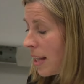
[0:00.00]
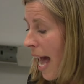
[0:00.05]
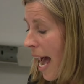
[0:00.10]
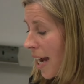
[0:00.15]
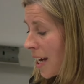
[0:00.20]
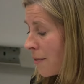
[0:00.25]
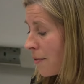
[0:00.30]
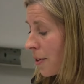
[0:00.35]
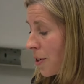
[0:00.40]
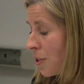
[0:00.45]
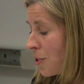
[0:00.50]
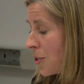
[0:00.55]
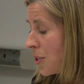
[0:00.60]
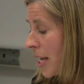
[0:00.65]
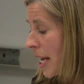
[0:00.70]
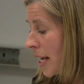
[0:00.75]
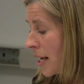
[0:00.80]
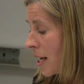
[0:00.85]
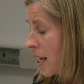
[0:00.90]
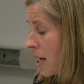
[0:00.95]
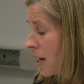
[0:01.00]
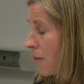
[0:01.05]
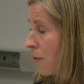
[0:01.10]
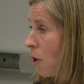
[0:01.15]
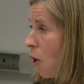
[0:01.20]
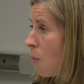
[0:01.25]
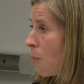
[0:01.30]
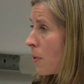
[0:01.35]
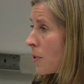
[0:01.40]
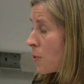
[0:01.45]
lack of understanding of
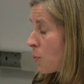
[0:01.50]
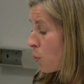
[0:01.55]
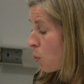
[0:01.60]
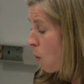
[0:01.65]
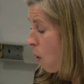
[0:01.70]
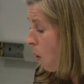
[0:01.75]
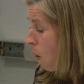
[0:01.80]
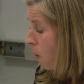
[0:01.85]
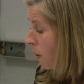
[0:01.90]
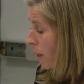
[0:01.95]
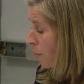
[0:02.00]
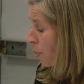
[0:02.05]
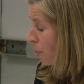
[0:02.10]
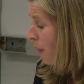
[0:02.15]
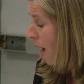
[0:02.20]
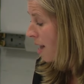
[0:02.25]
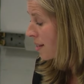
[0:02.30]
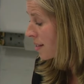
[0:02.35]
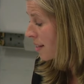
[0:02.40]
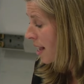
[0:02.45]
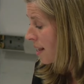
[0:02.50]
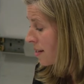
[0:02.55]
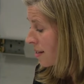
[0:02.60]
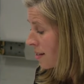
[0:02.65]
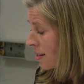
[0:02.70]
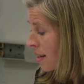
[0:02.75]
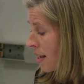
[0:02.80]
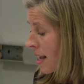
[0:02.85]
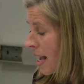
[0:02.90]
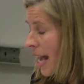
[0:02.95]
COPA's role and process
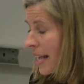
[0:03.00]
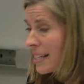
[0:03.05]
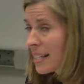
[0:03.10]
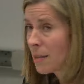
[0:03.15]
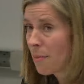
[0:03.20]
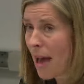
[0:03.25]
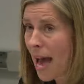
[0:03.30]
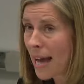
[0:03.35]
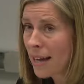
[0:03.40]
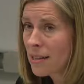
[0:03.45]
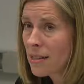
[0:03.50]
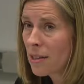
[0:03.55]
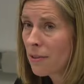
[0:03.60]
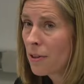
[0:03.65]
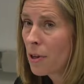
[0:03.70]
and smacks